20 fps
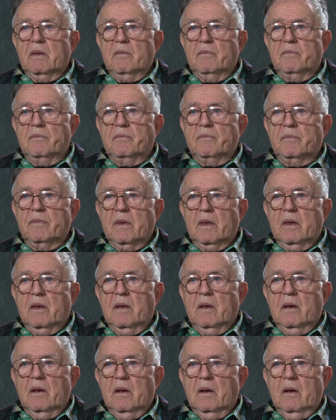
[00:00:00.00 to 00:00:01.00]
well, we
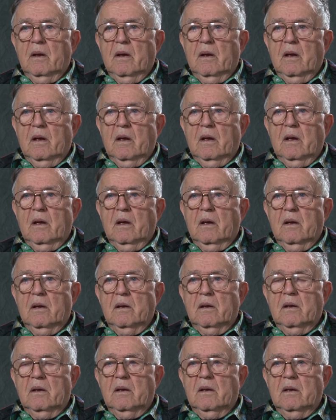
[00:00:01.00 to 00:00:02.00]
certainly,
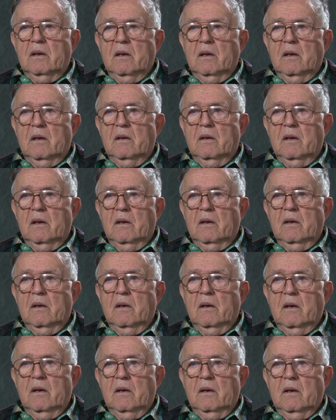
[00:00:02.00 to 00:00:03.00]
all of us,
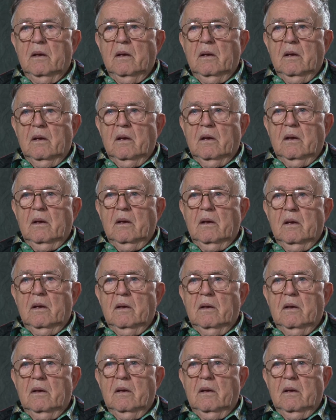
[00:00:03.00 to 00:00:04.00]
thank you for your
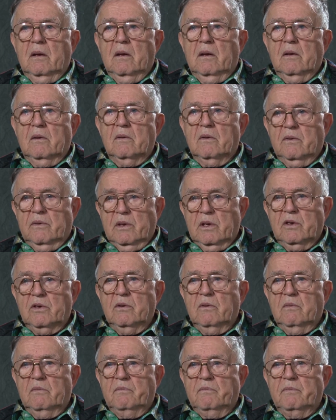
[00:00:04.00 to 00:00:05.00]
service.
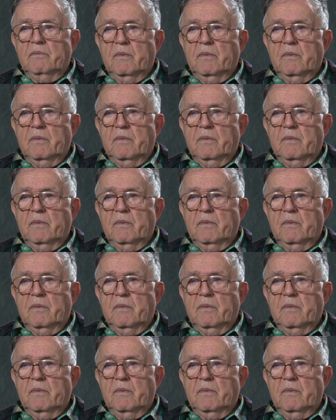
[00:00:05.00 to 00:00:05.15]
The